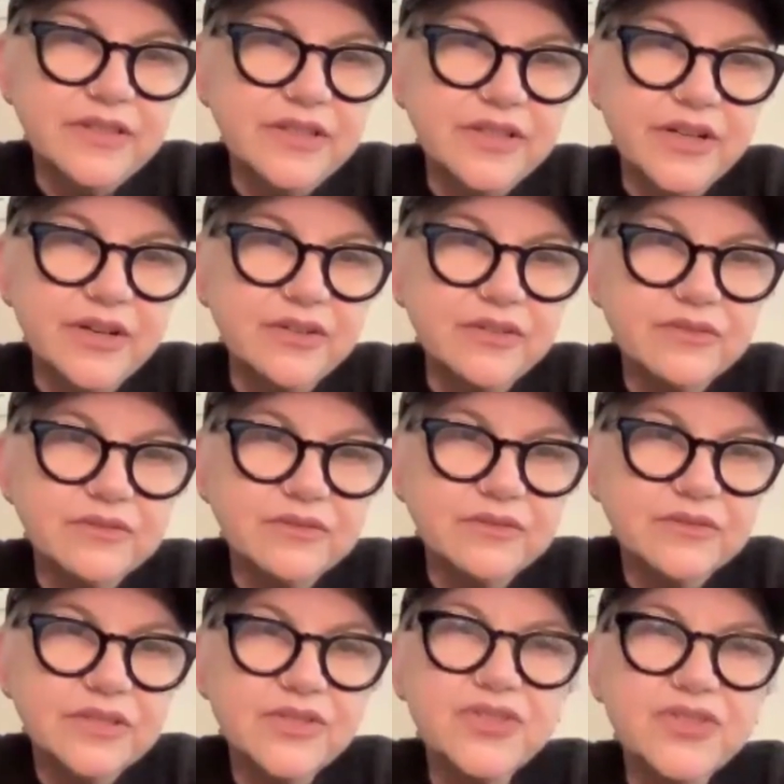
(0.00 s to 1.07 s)

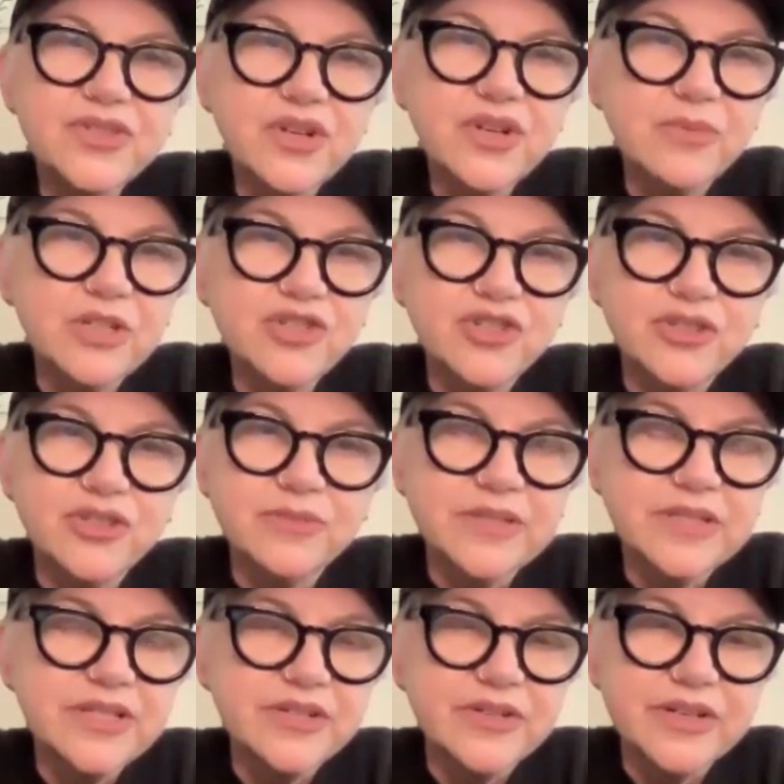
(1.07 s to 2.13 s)
There's so much good
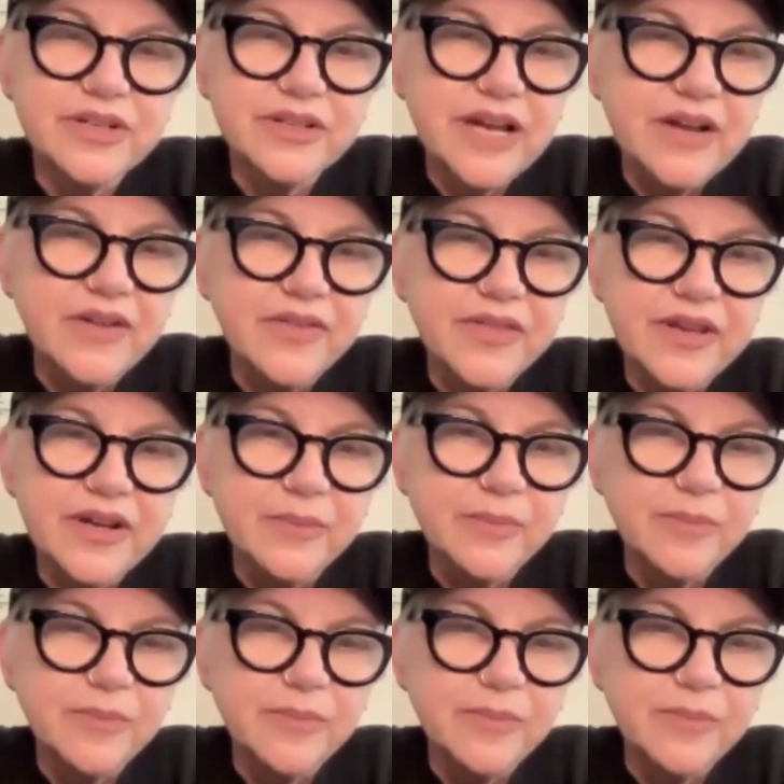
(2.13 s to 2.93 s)
material out there,